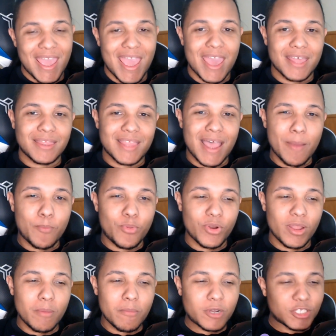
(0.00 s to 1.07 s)
And that
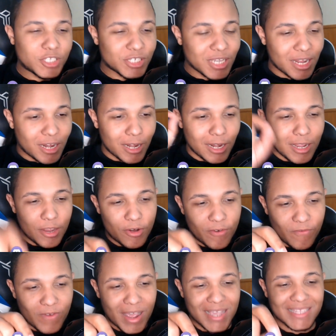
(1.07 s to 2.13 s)
pretty much
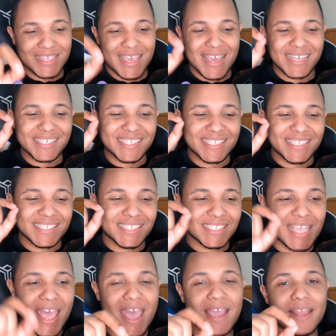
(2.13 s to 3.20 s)
clarifies
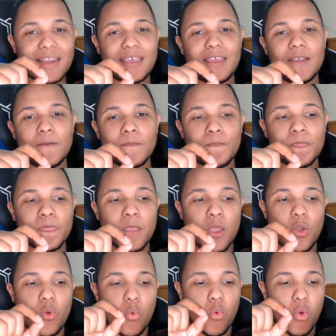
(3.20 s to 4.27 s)
exactly
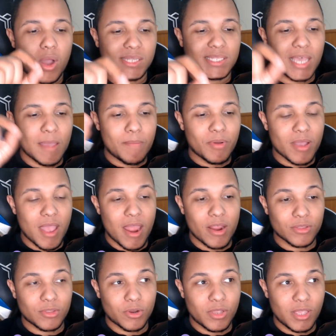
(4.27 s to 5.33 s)
what type of
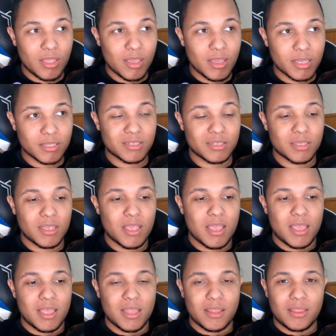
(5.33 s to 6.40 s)
character he is.
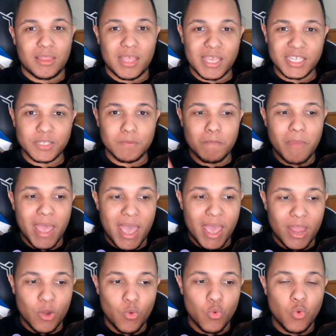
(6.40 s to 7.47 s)
This
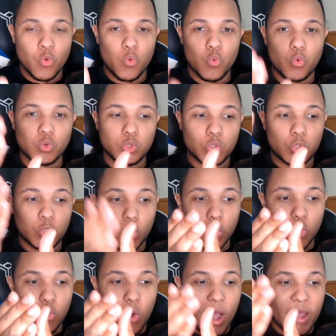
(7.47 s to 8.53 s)
man will do
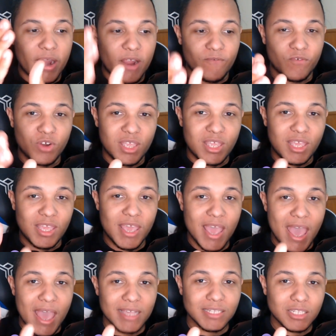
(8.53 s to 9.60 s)
whatever he
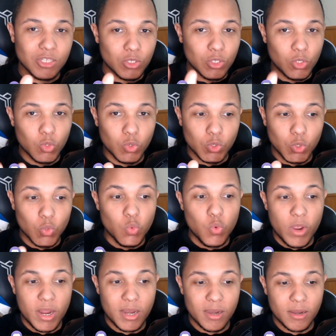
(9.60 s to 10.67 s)
has to do to
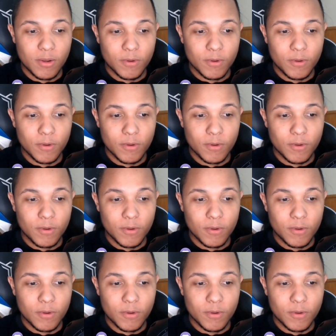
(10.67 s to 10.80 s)
win.